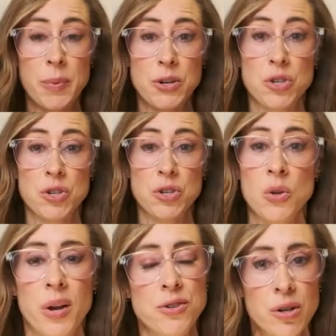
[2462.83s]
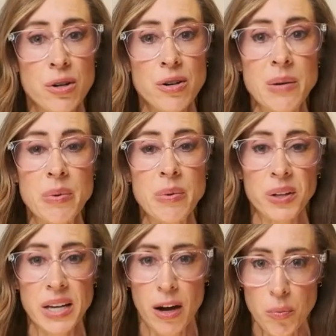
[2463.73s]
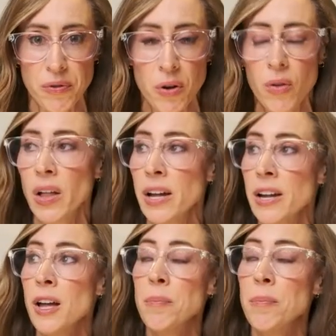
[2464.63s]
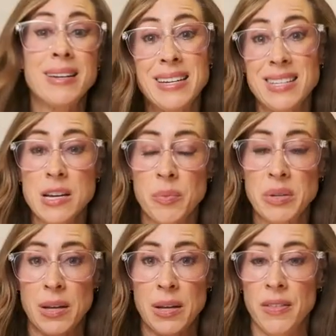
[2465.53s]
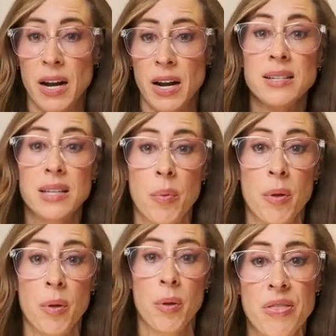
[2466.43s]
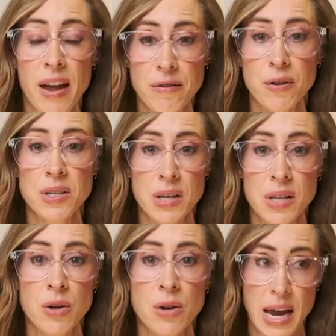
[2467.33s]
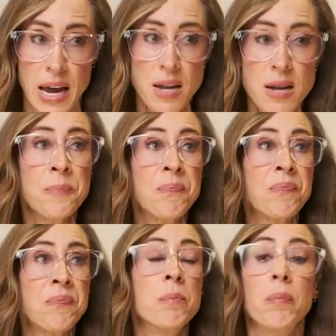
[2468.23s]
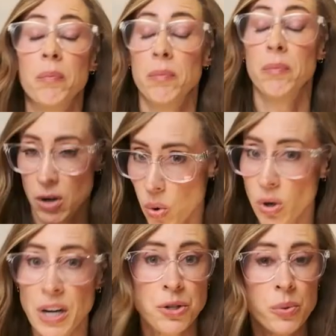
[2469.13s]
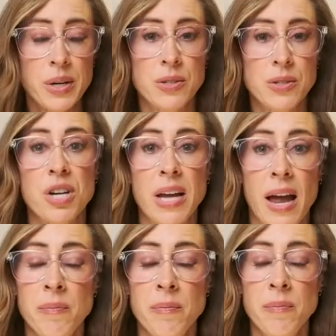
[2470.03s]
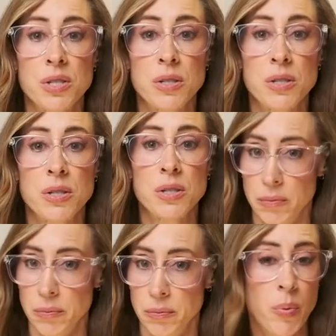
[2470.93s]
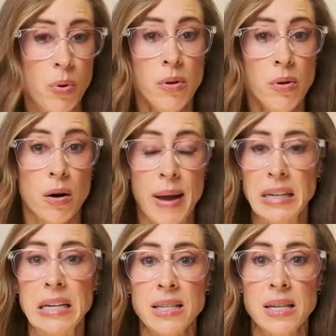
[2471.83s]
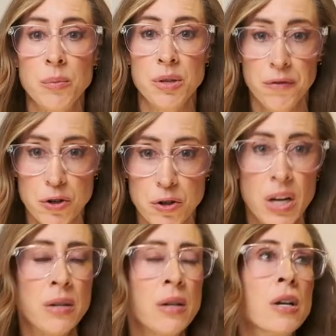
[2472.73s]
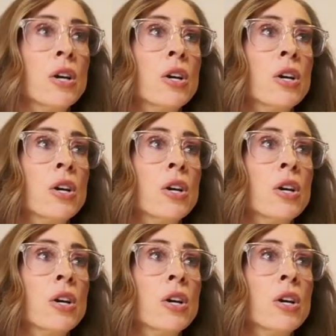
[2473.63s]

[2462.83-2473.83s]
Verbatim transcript: especially in the winter, can be really helpful. Magnesium is something that I supplement with every single day. According to research, again, most people are magnesium deficient.